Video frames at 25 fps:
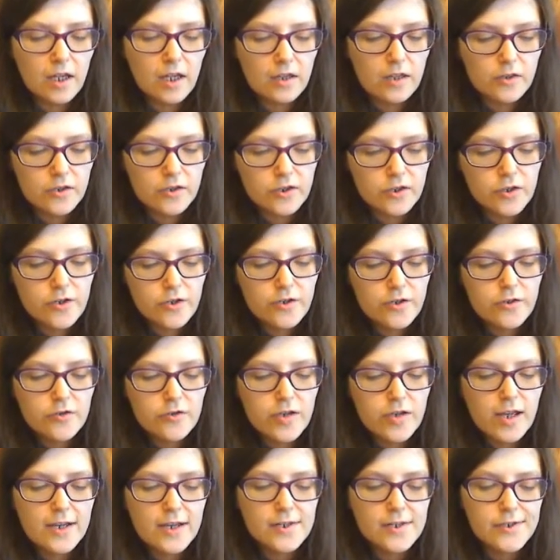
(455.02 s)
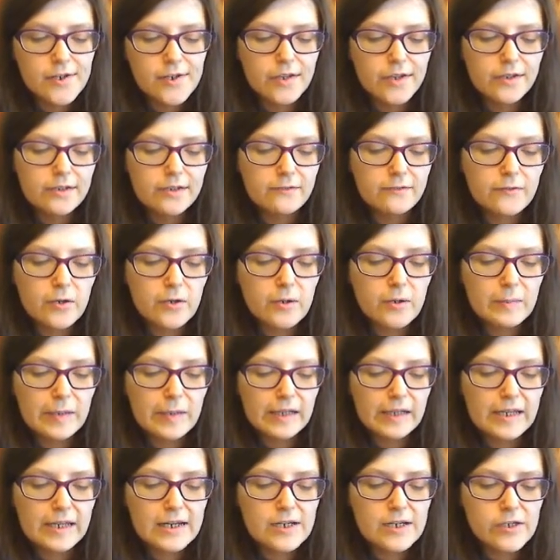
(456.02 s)
The Sure Tri Solid
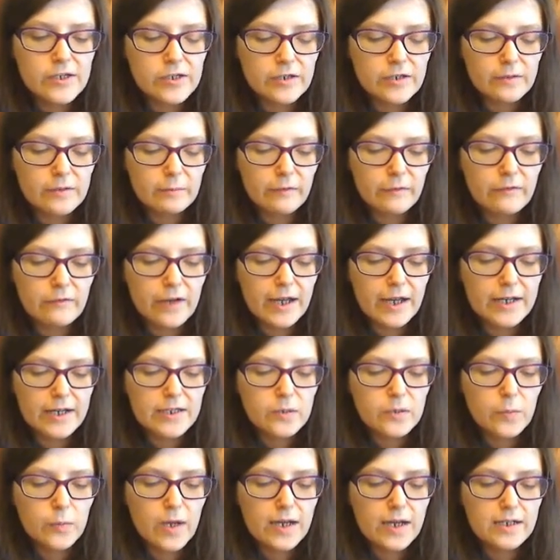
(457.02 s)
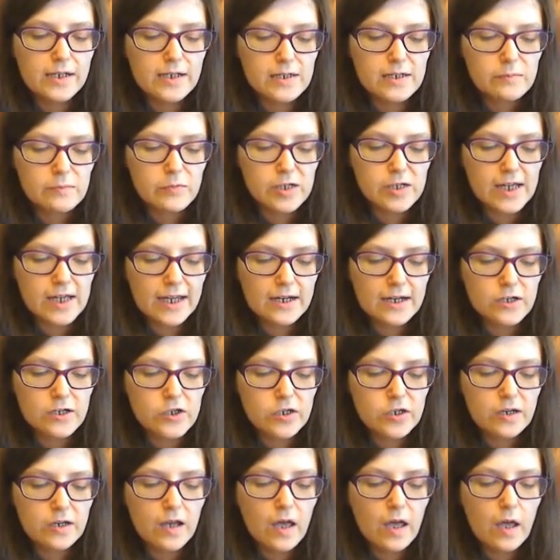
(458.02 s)
formulation provides wetness
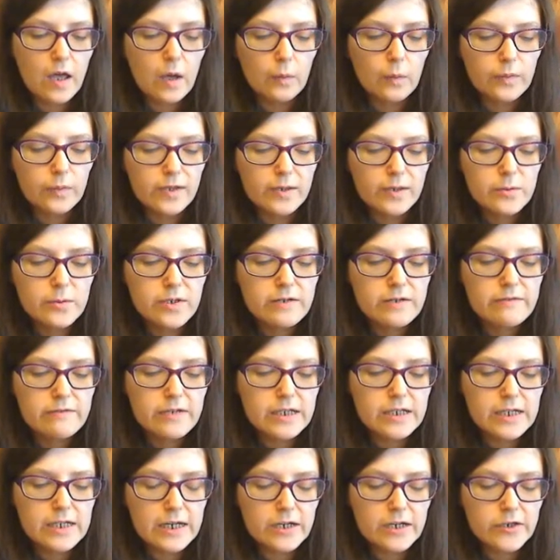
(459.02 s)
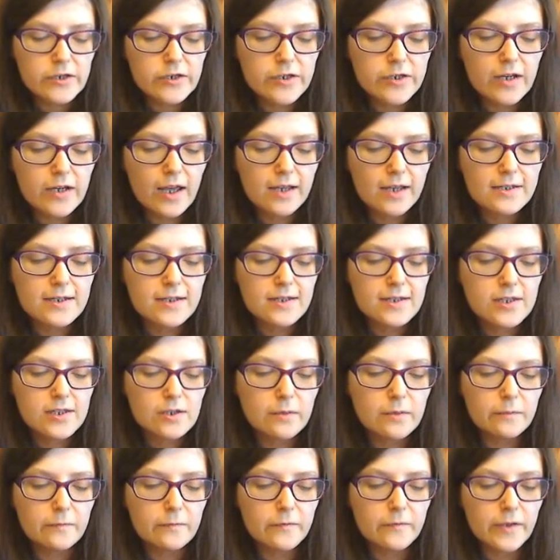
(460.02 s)
protection without irritation and
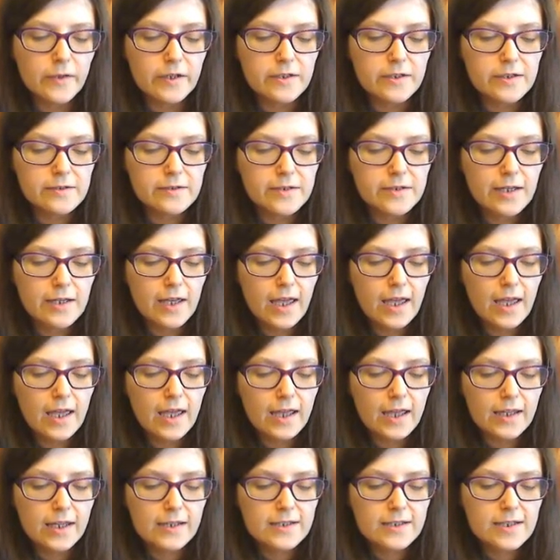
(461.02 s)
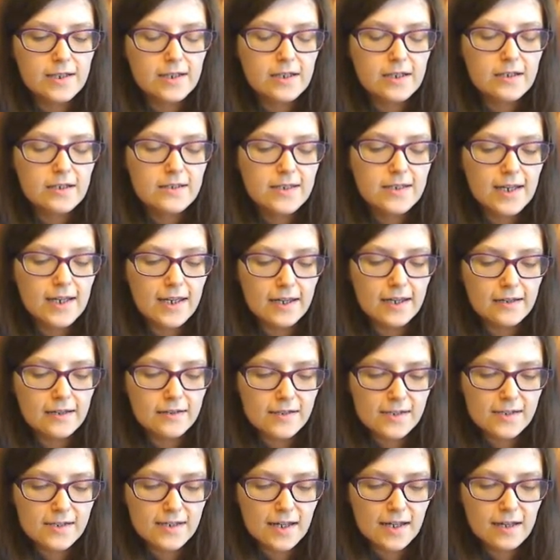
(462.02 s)
discomfort. It
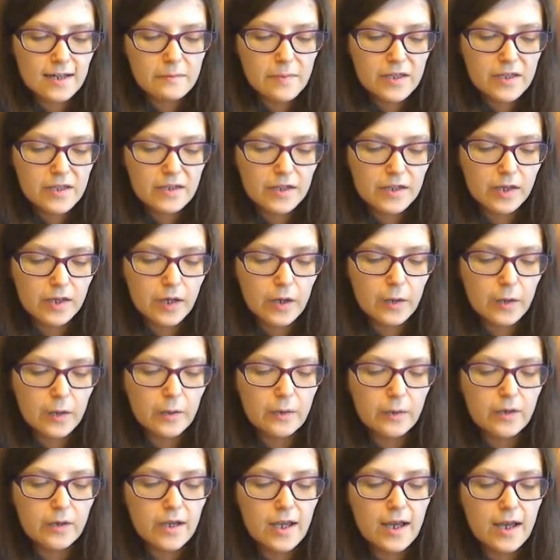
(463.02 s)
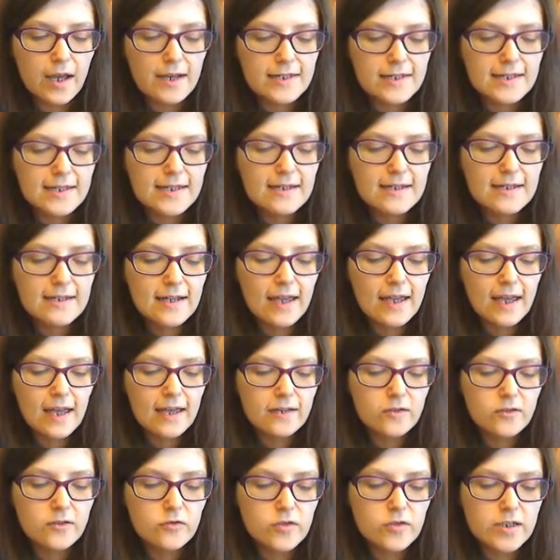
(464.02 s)
contains dimethicone, a skincare
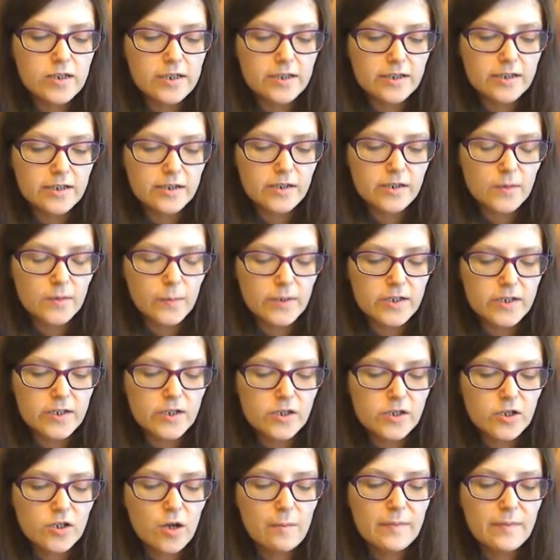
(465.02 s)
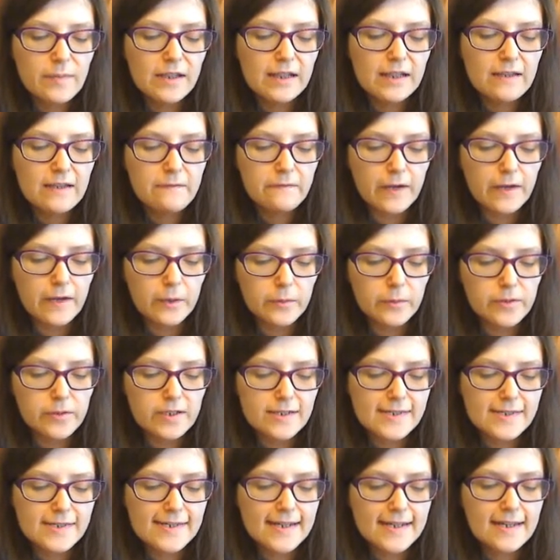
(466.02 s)
ingredient which is commonly found in
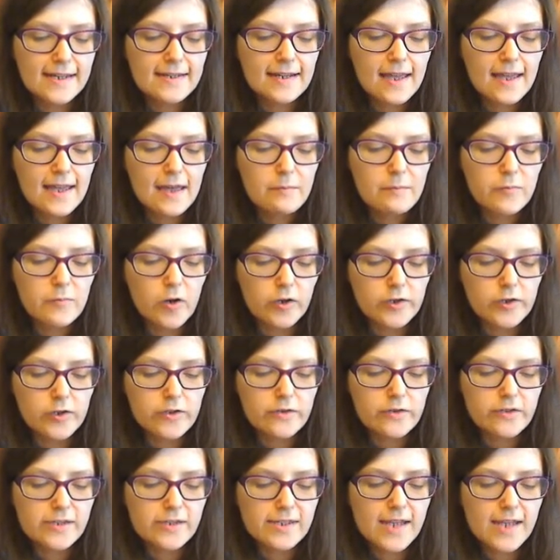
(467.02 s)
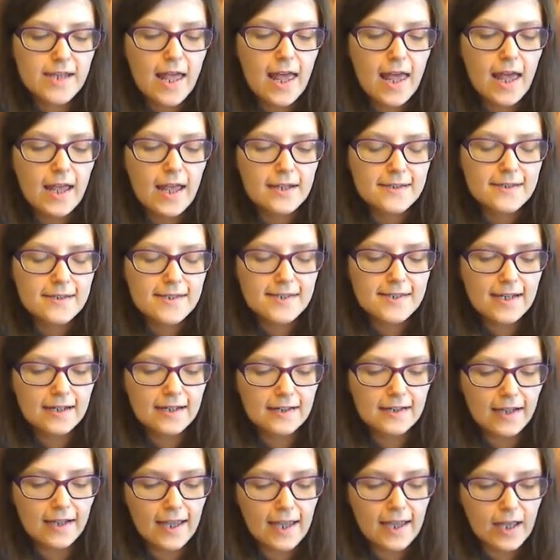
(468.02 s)
skincare products and
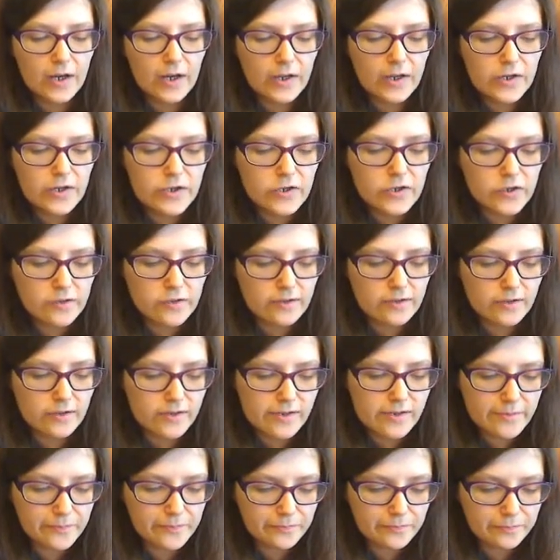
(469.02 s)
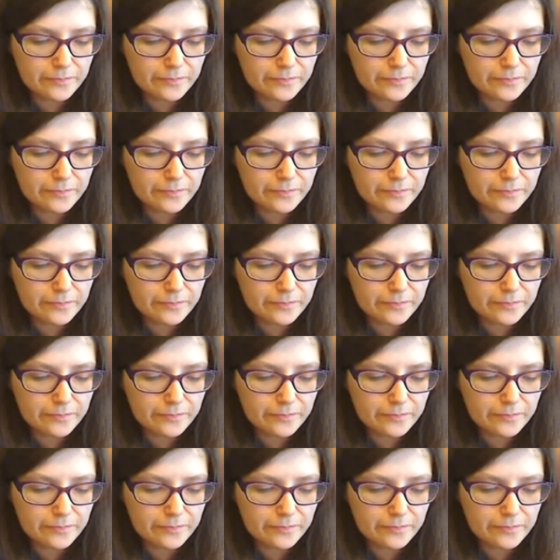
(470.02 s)
skincare lotions.